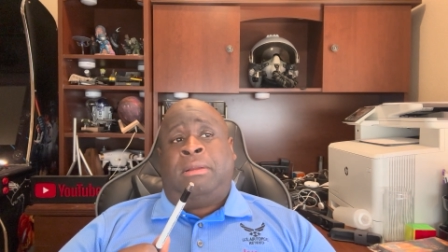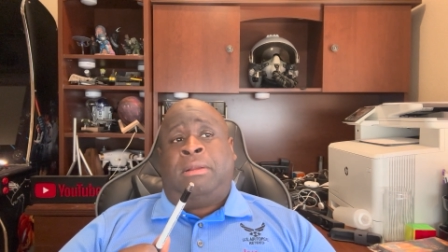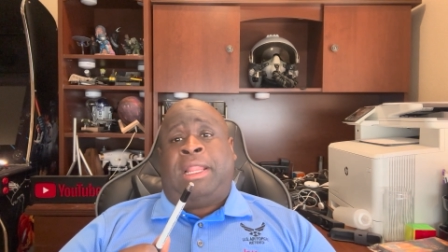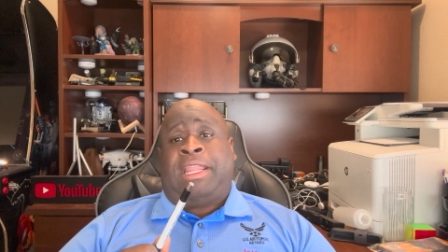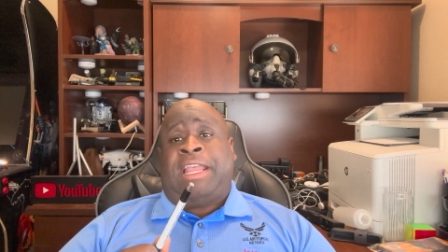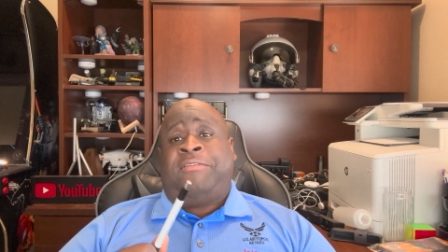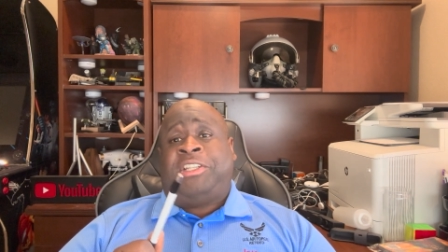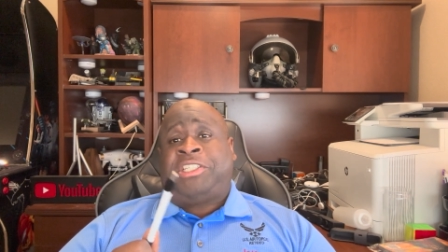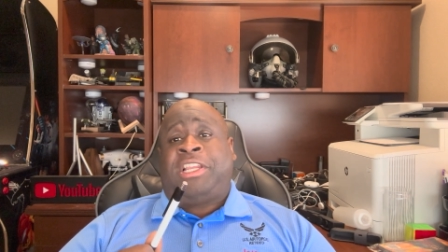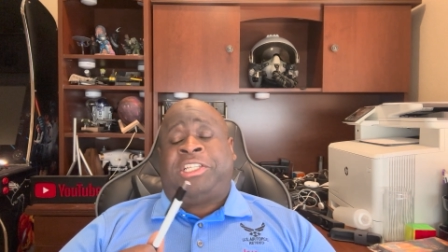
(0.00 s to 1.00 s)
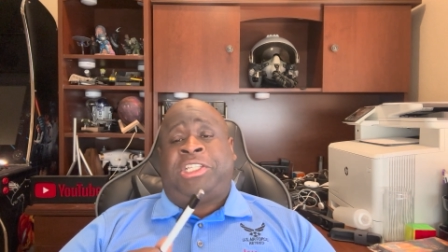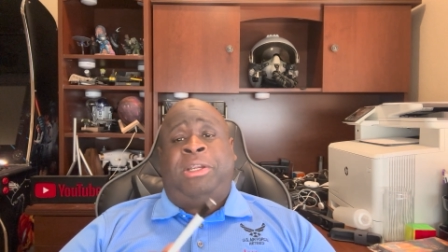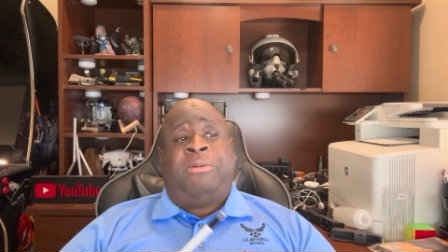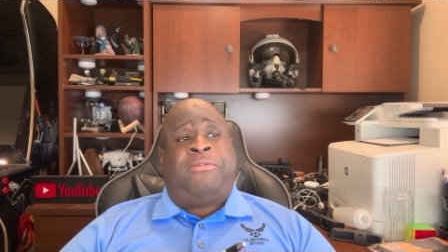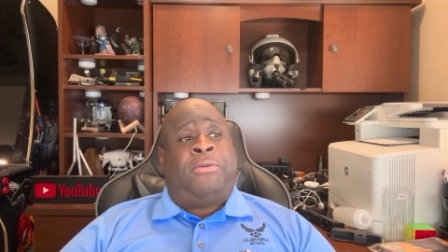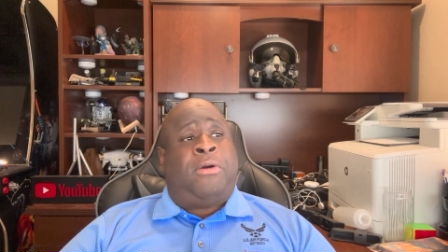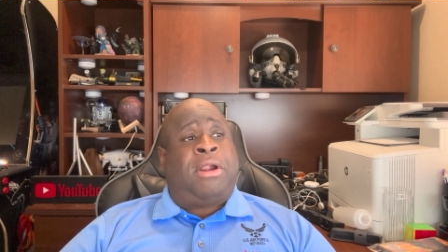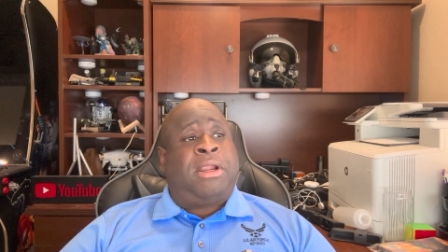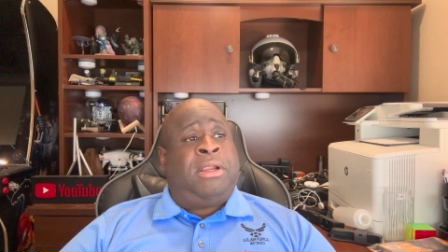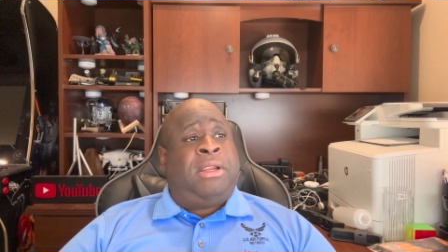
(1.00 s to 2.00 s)
like I've discussed here
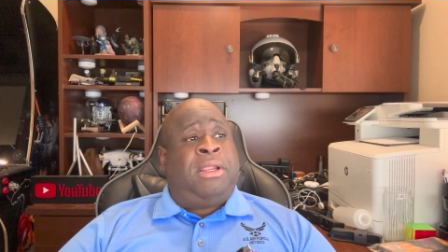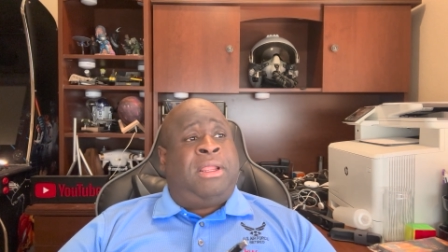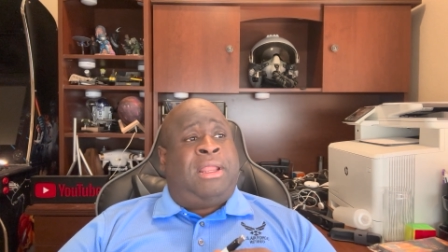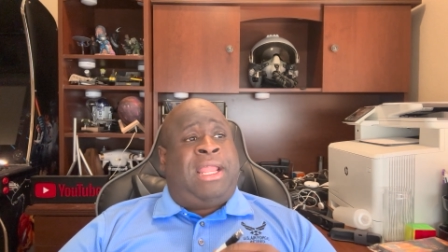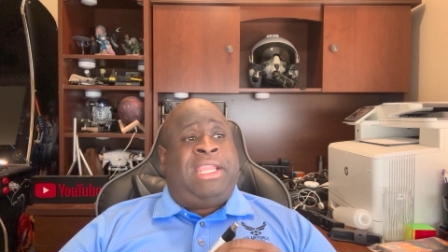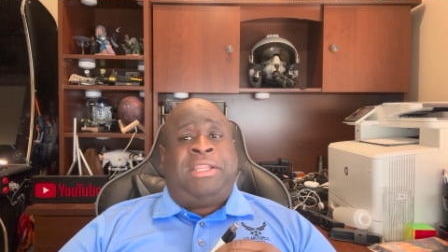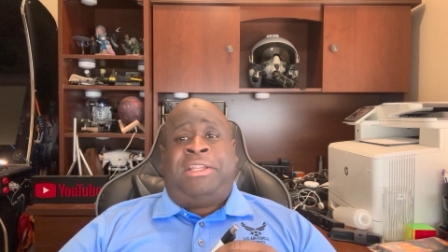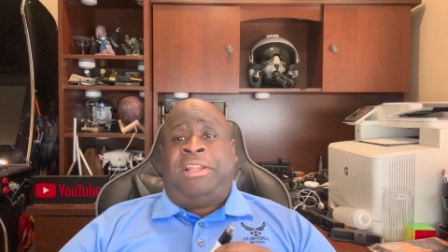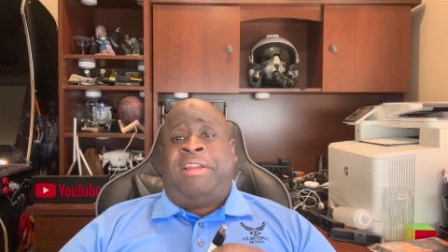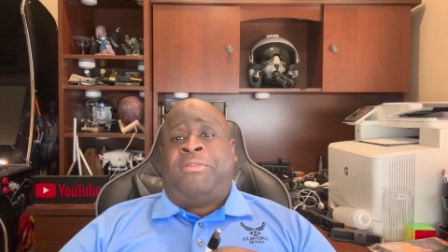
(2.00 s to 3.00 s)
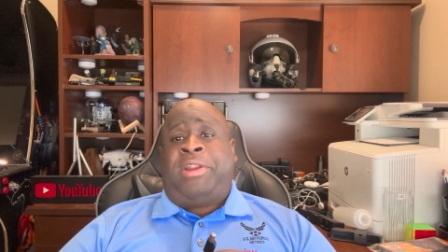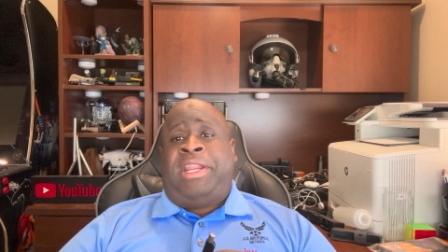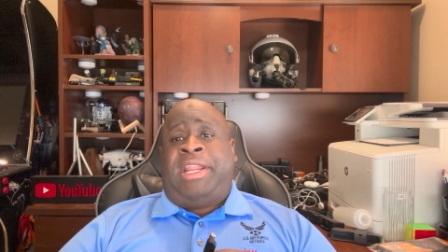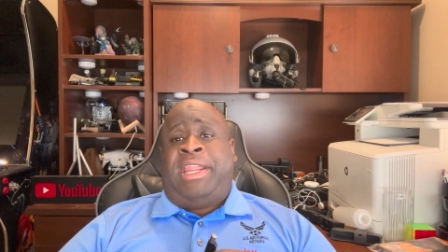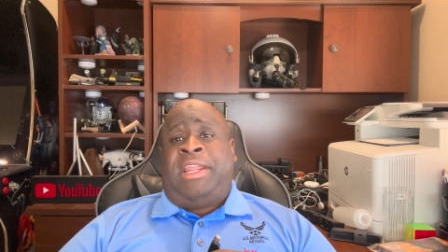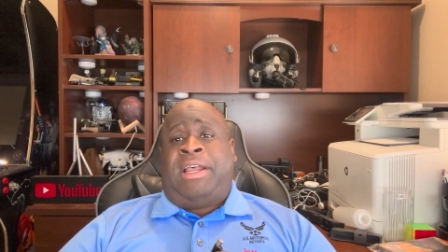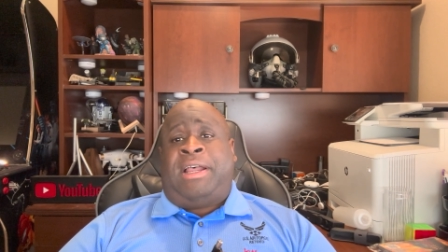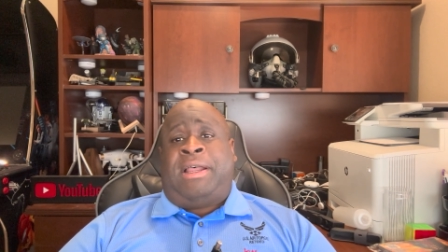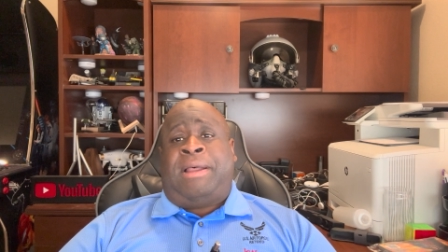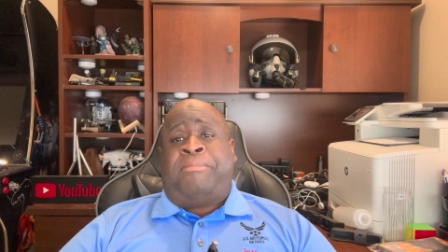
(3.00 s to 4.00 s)
before, like delivering a,
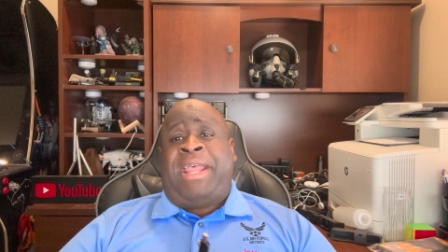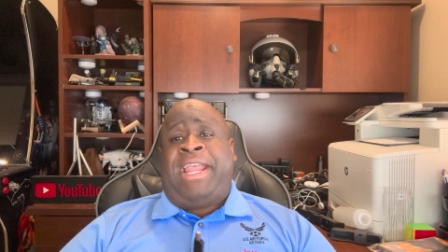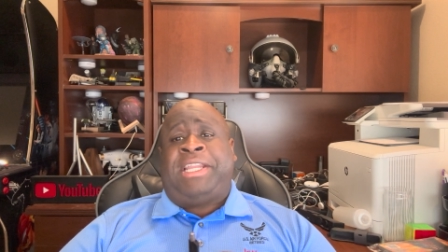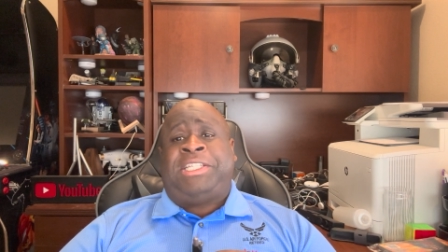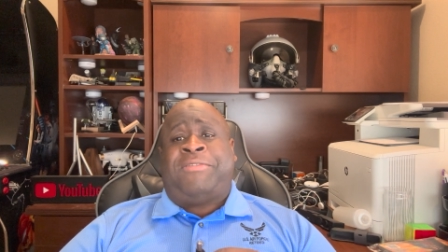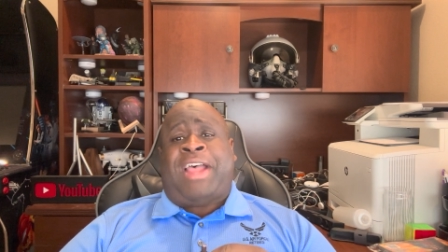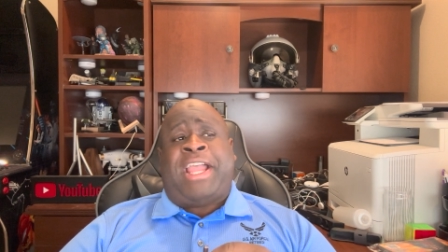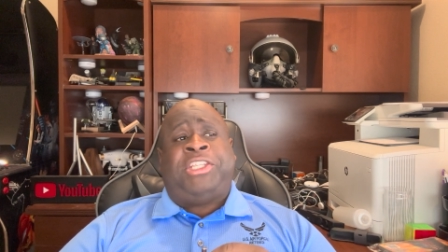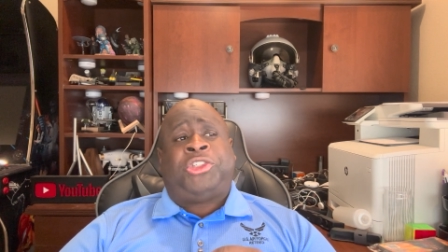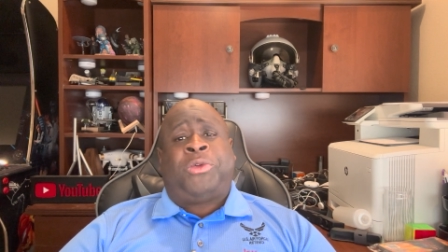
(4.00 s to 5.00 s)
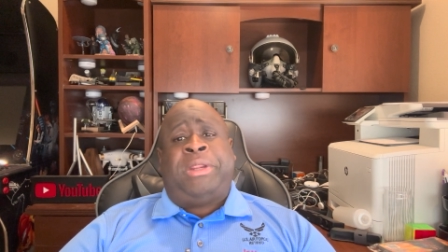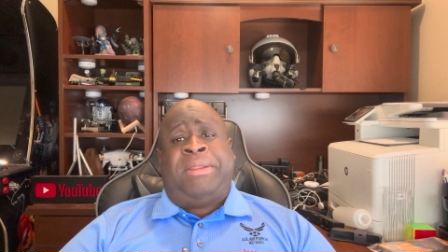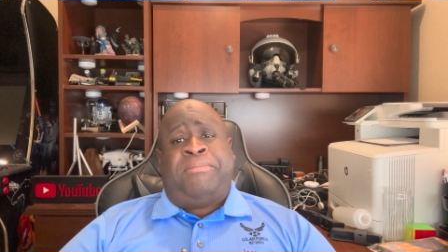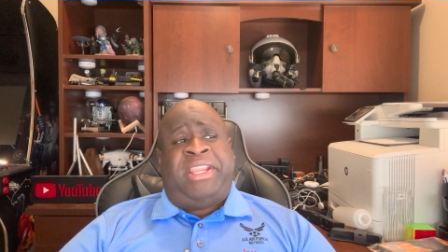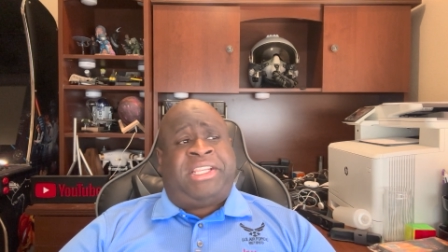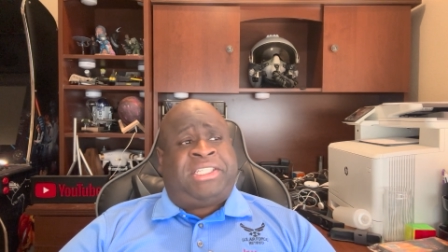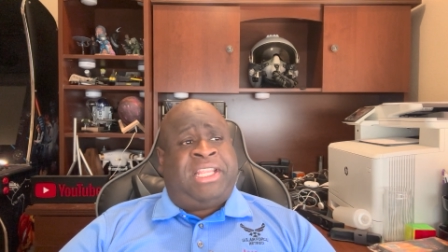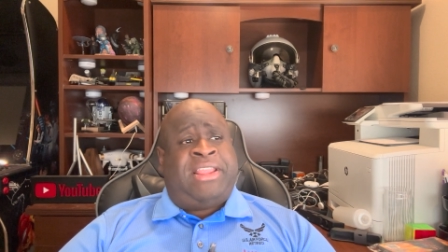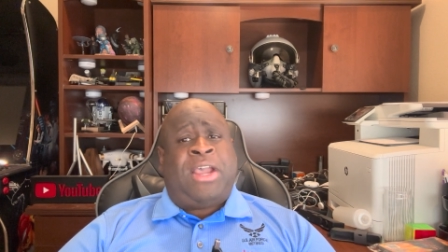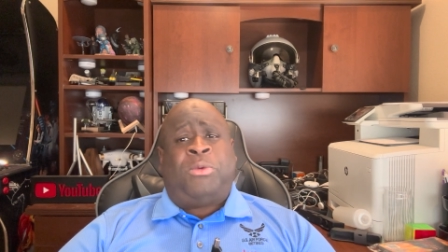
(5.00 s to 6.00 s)
uh, a package of ice cream mix
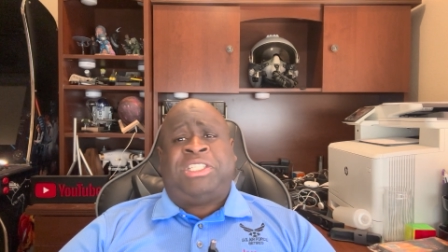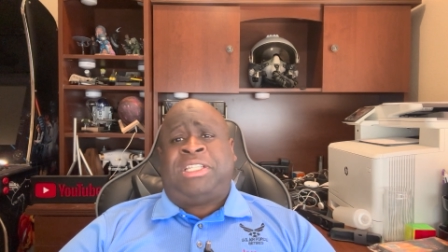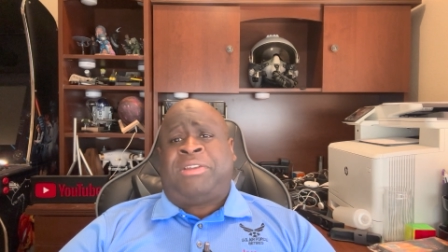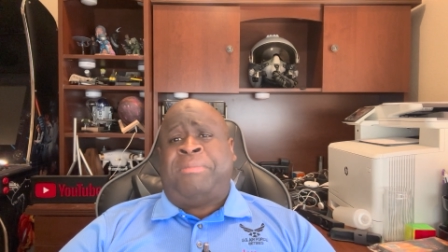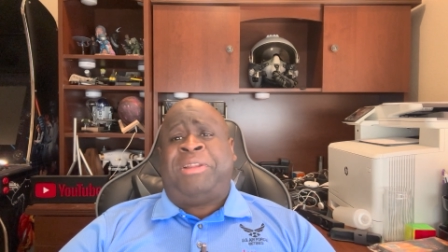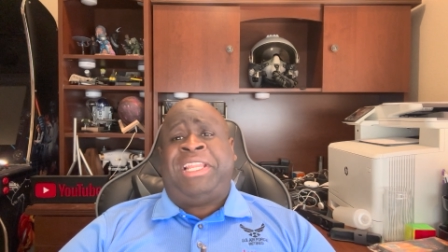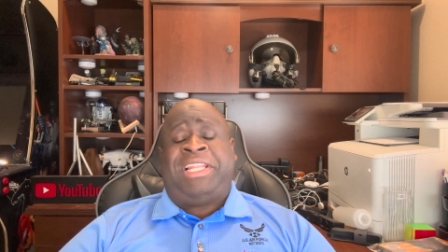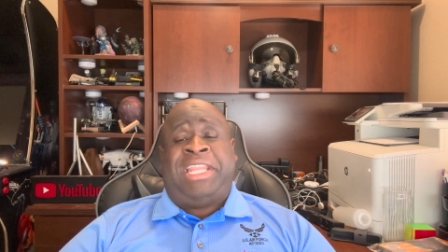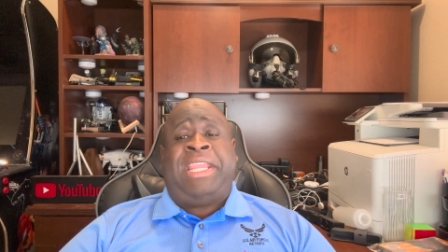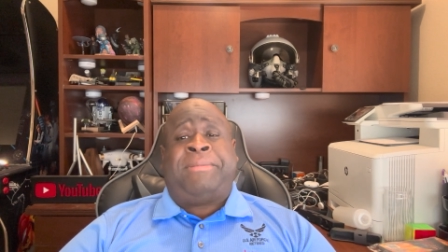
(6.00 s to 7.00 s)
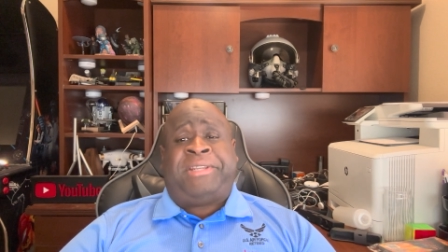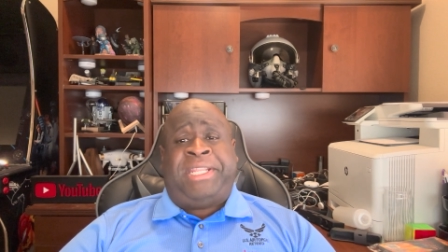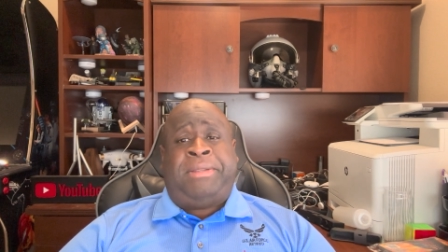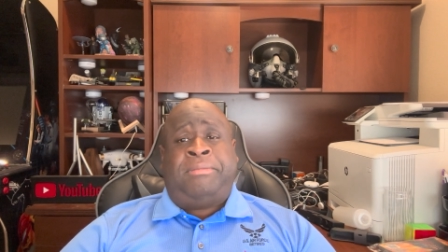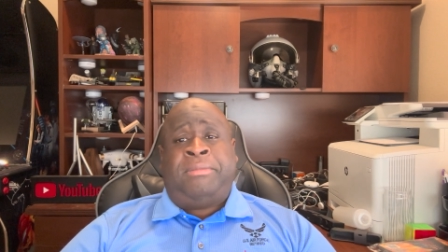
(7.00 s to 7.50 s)
that was completely empty.